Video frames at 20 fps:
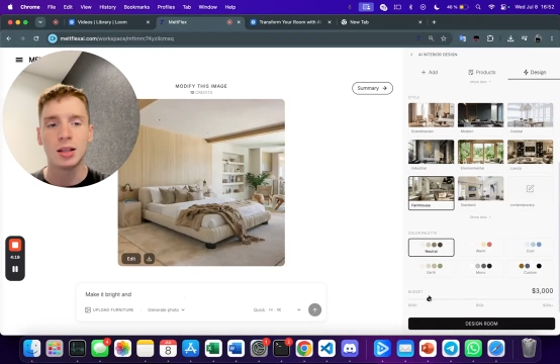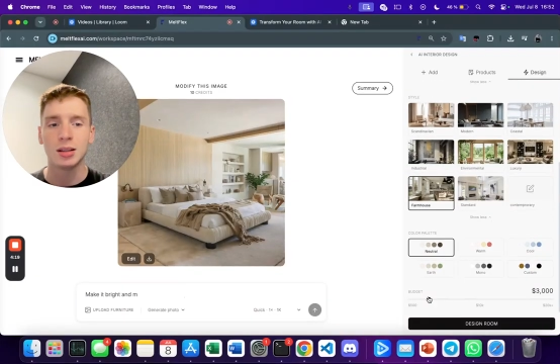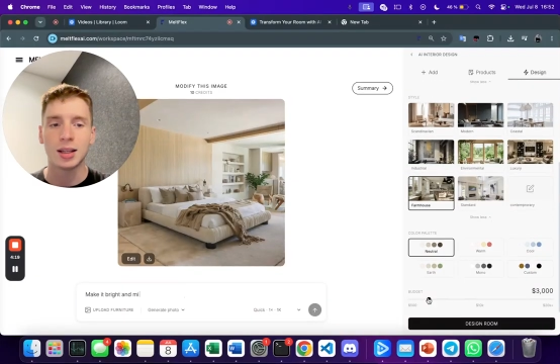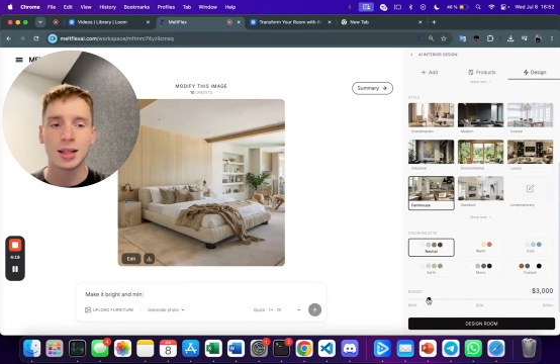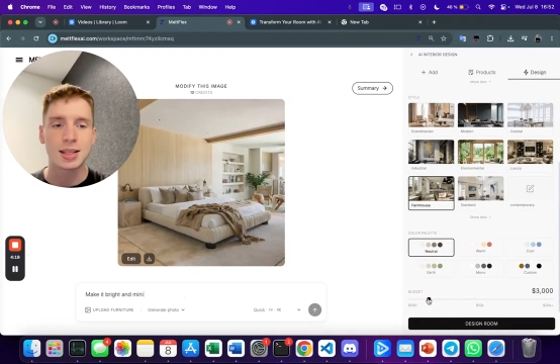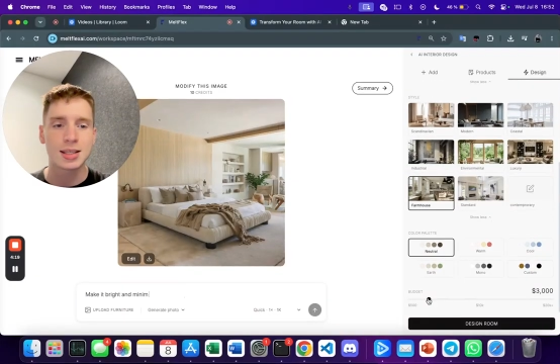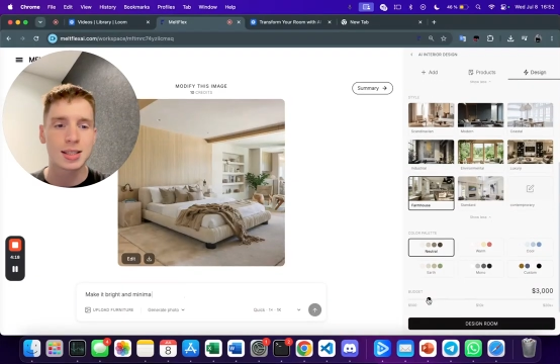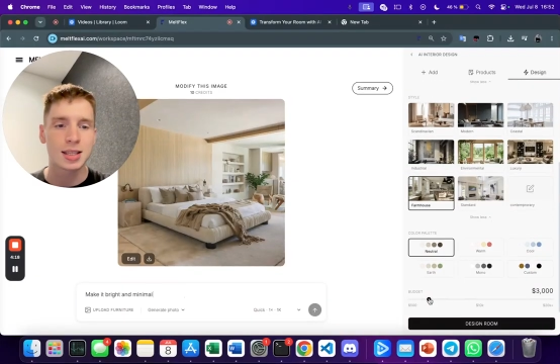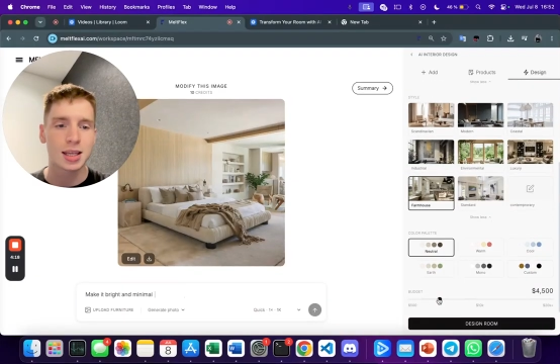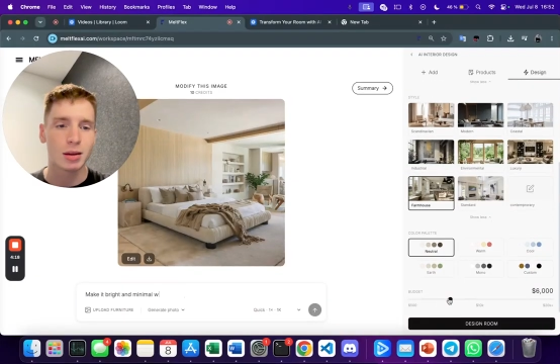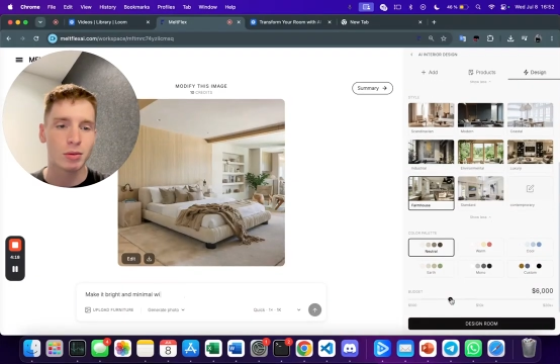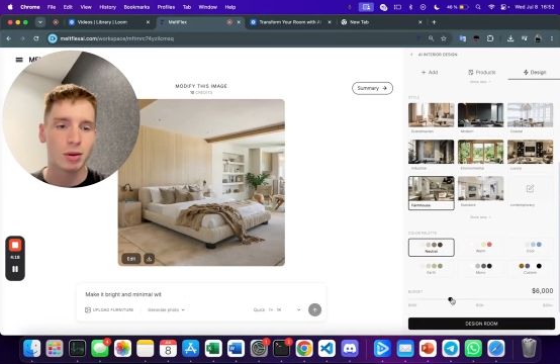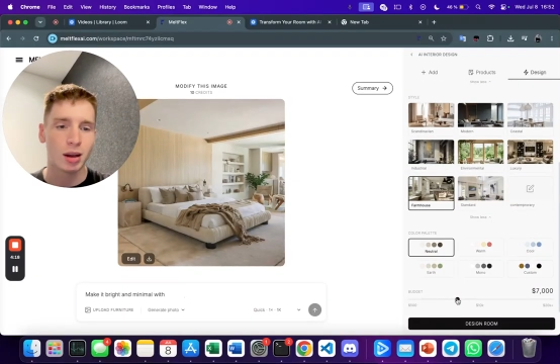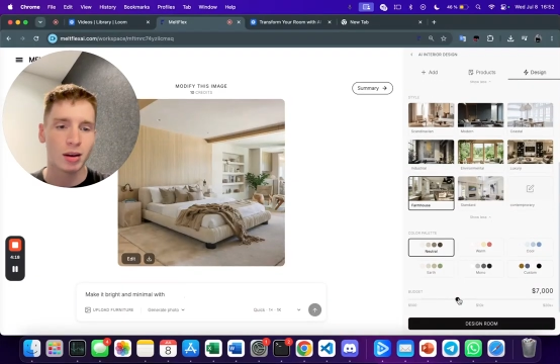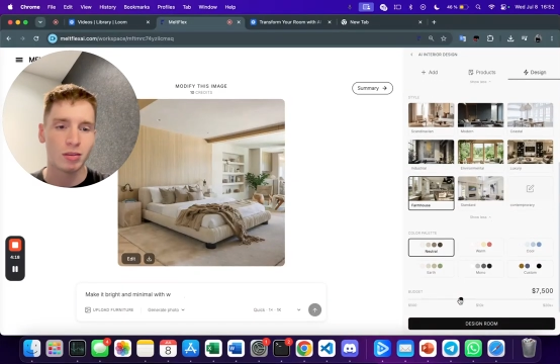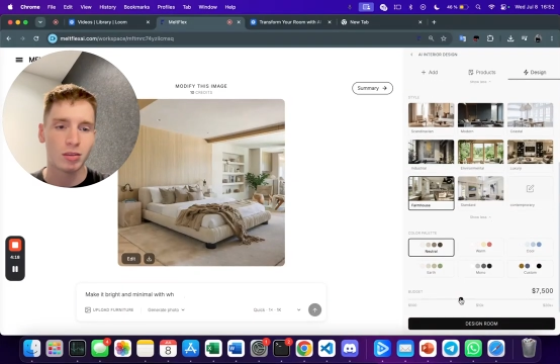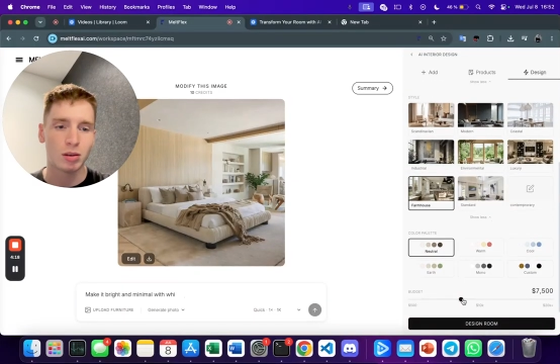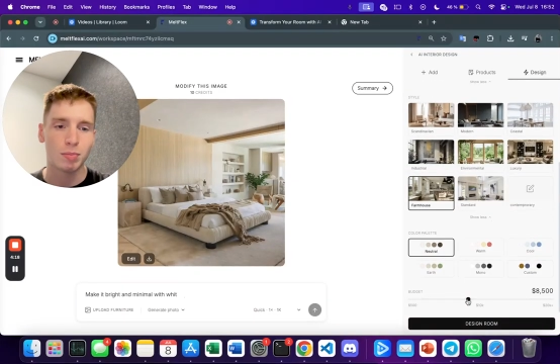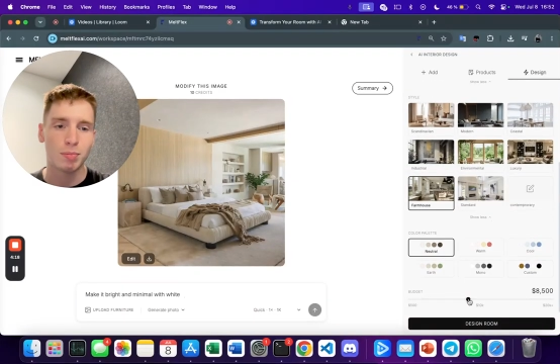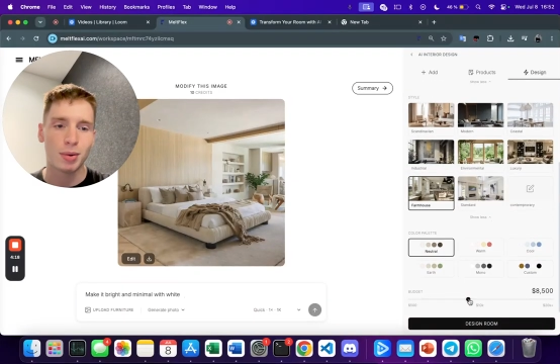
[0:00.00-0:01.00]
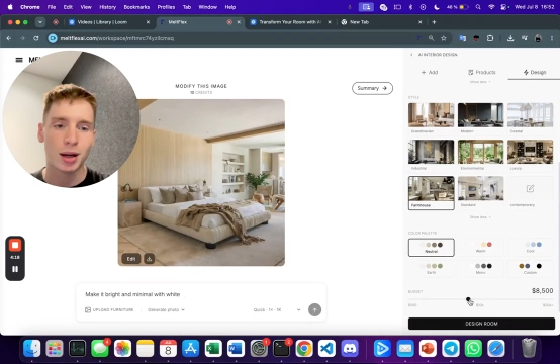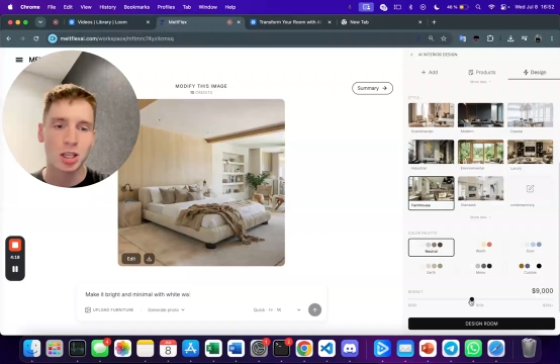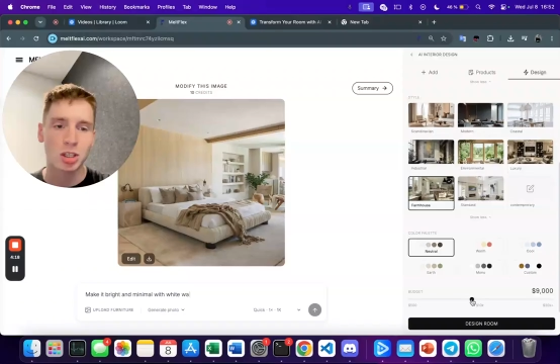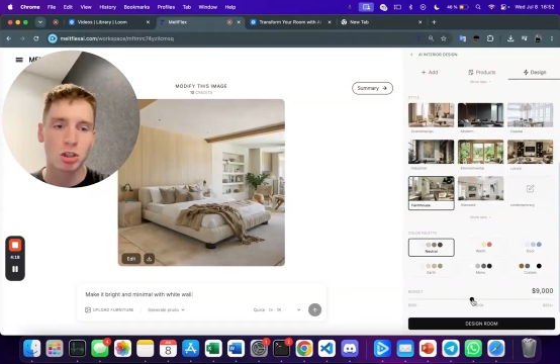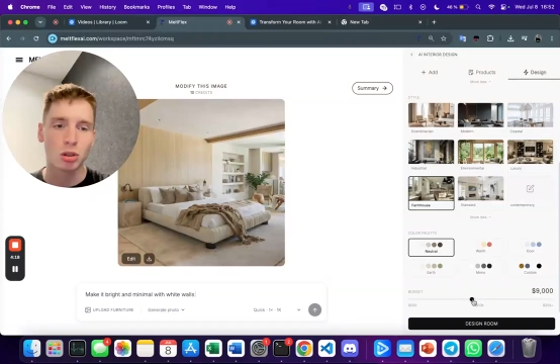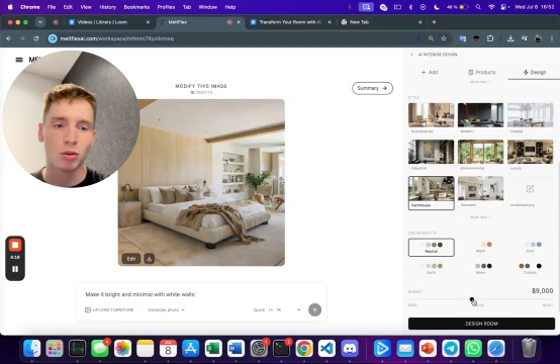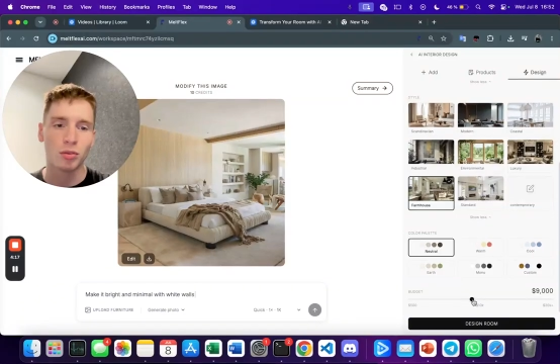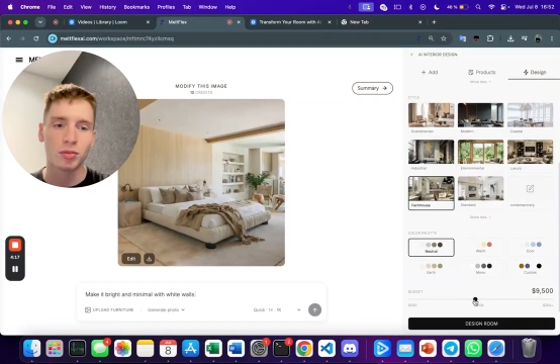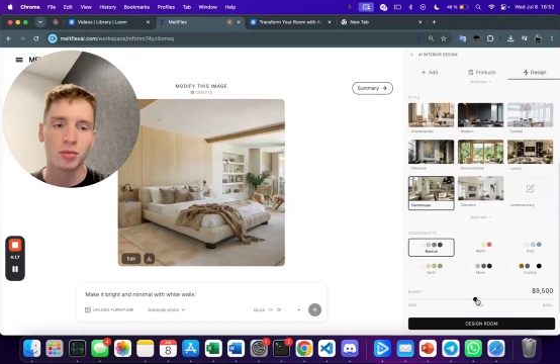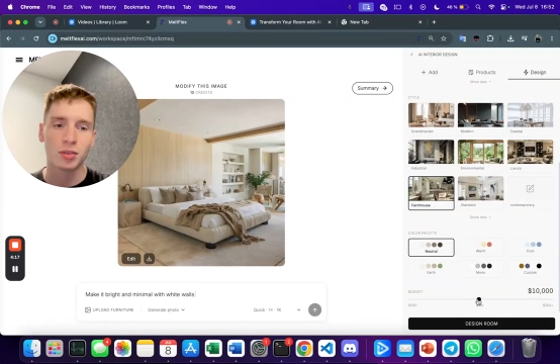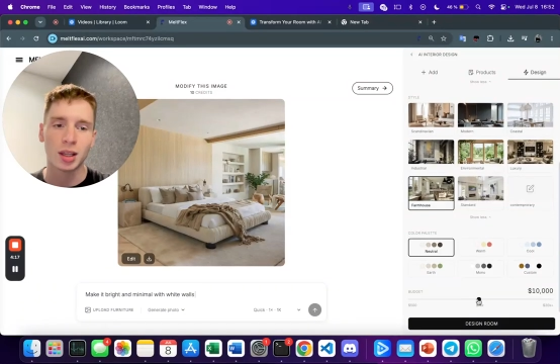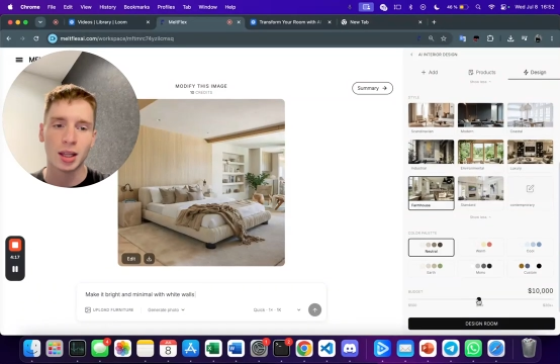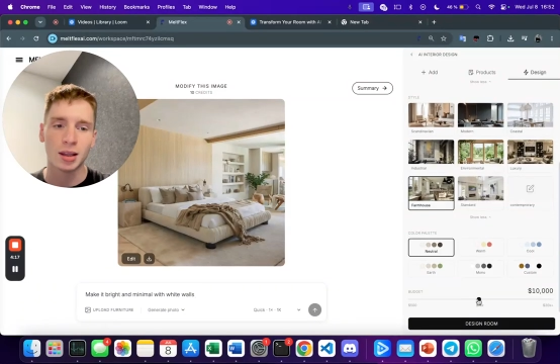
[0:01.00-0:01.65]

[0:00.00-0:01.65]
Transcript: Let's say we have a budget of